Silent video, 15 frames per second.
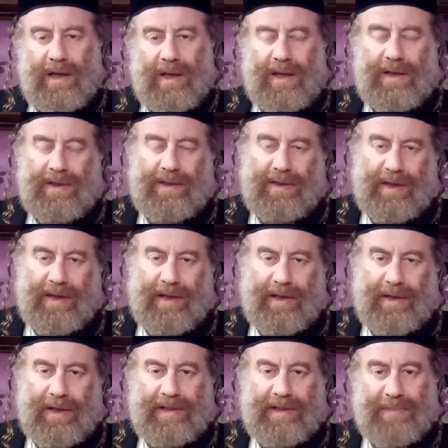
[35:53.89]

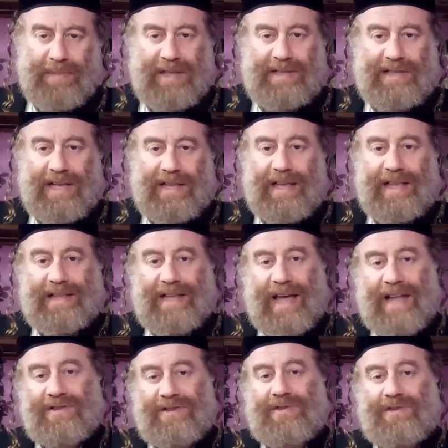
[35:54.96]
it, it means that it
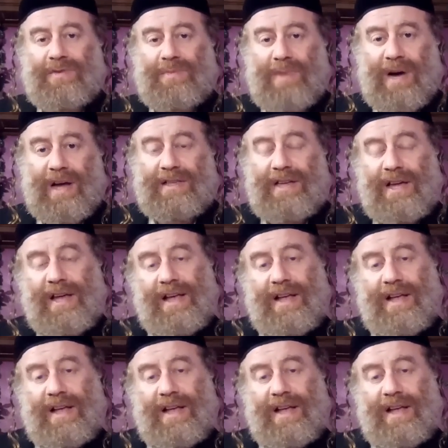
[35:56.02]
entered your mind.